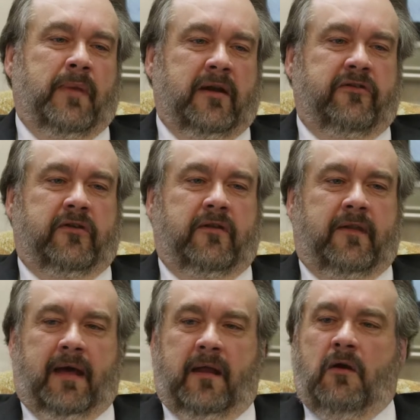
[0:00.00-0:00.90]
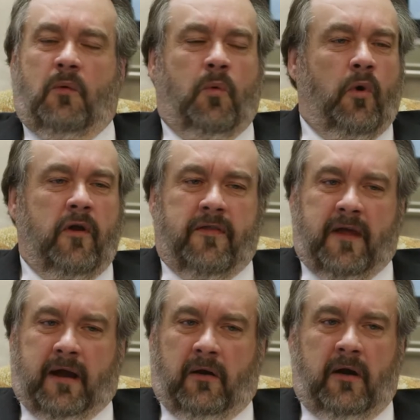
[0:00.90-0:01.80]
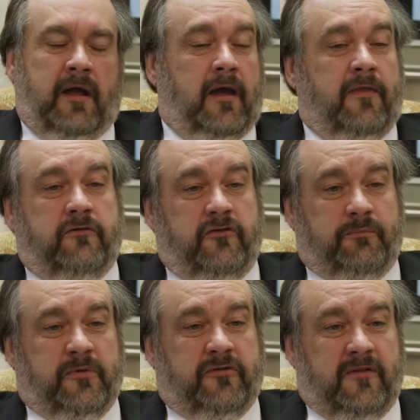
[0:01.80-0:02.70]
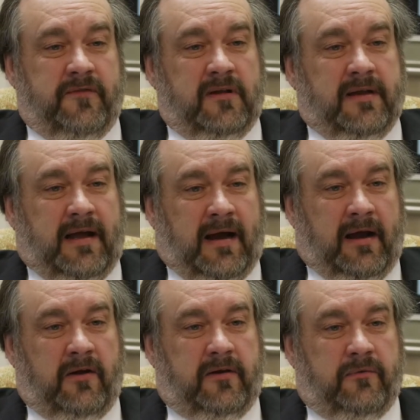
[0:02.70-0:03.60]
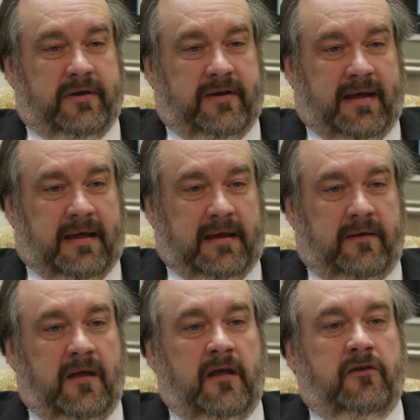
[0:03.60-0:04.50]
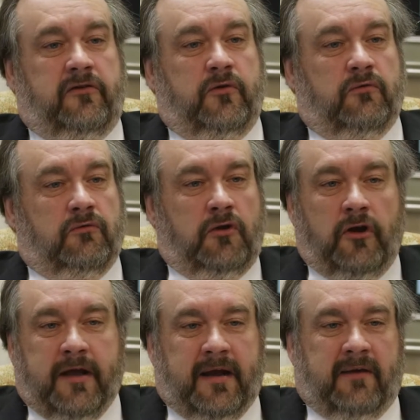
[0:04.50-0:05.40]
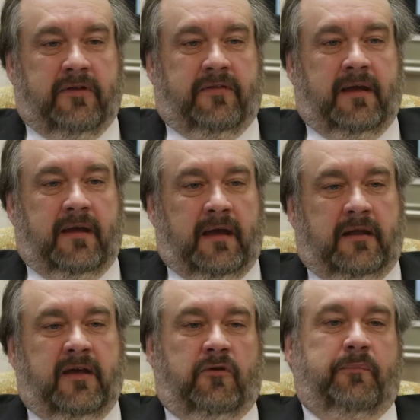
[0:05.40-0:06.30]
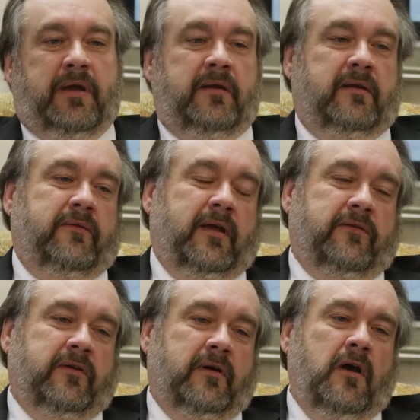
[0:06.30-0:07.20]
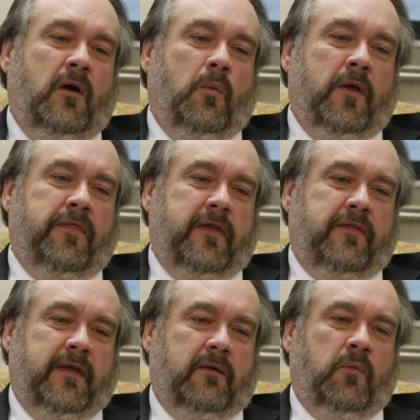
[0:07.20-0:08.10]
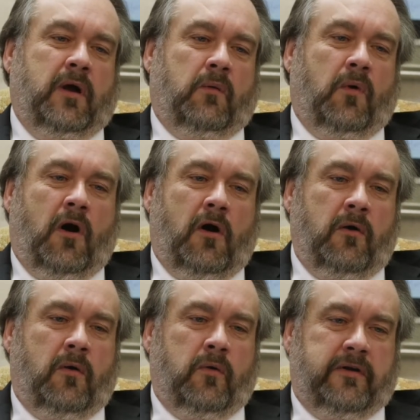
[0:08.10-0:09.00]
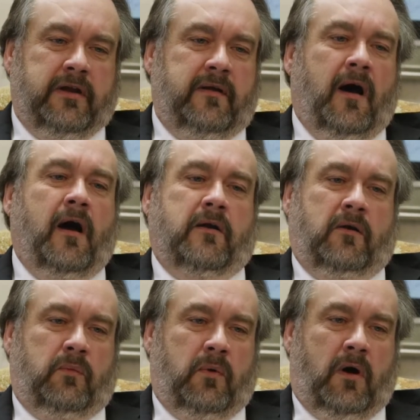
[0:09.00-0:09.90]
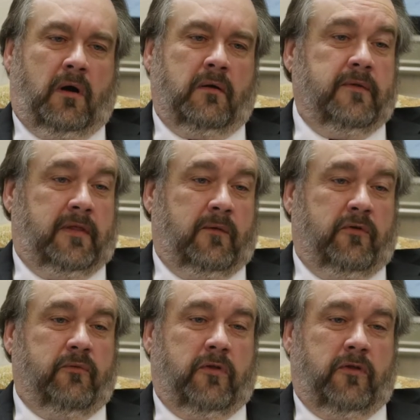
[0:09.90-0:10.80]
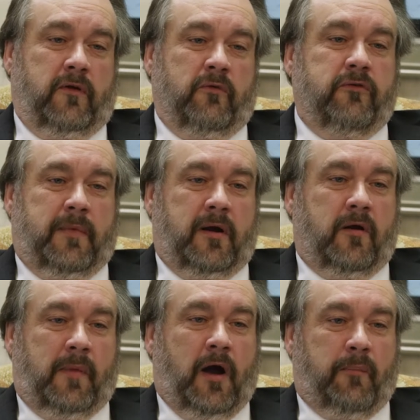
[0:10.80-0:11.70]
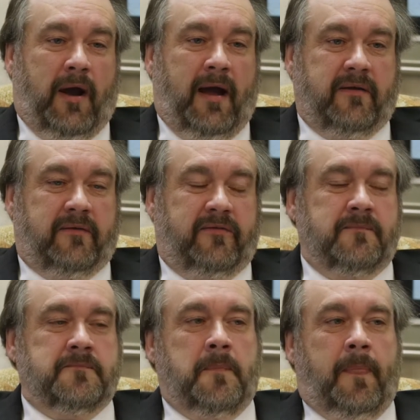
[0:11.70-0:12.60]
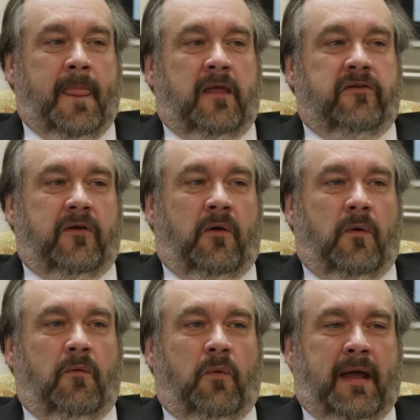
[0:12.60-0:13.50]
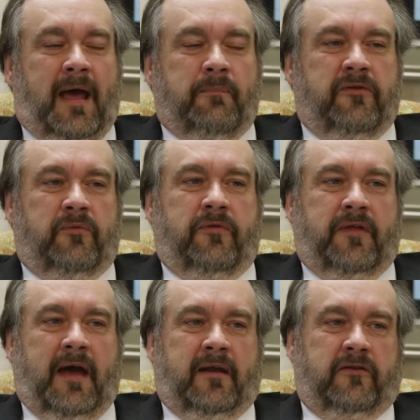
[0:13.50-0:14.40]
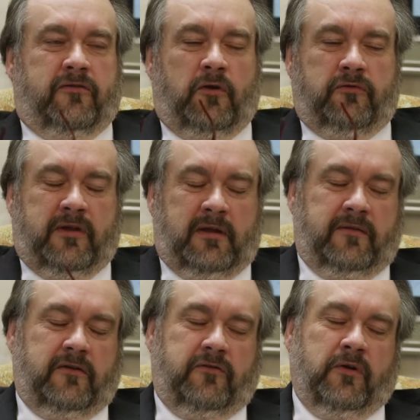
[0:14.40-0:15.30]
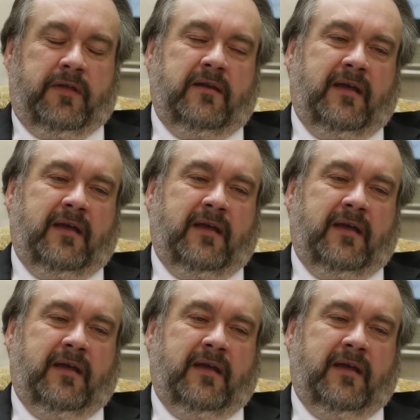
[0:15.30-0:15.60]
medicine that weren't there, and they're just specifically hired and retained to look at everything and give opinions as to what they think went wrong or did not go wrong, in other words, whether there was medical malpractice. So what happens with that is the jury then